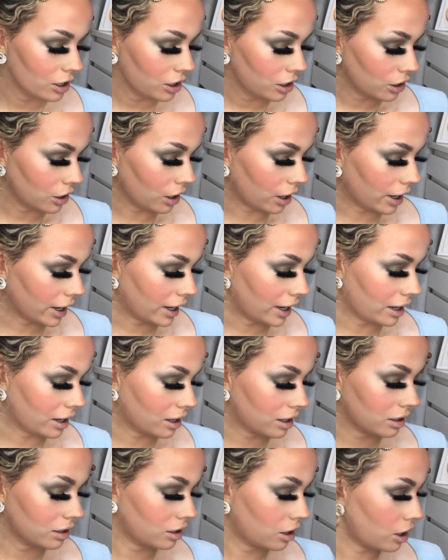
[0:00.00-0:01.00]
Like,
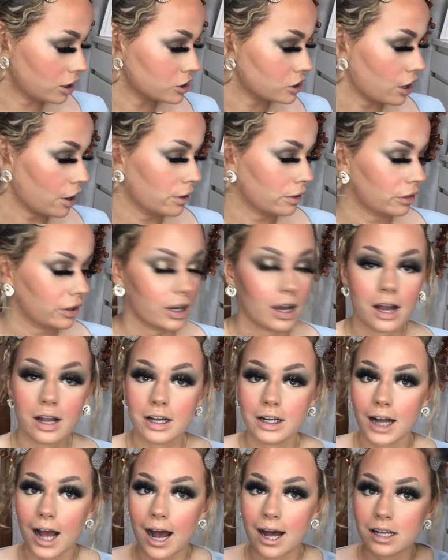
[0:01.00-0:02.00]
I don't think I could
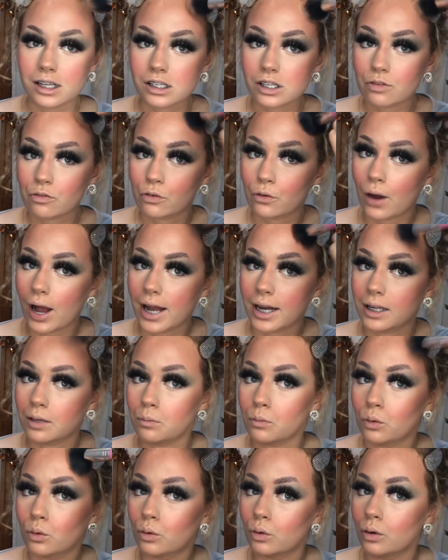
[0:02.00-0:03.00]
ask for any
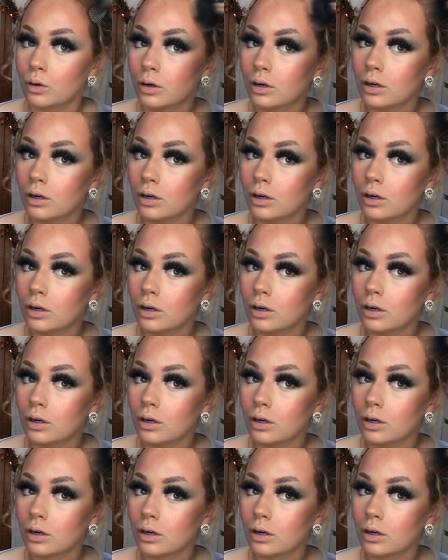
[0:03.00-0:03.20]
more.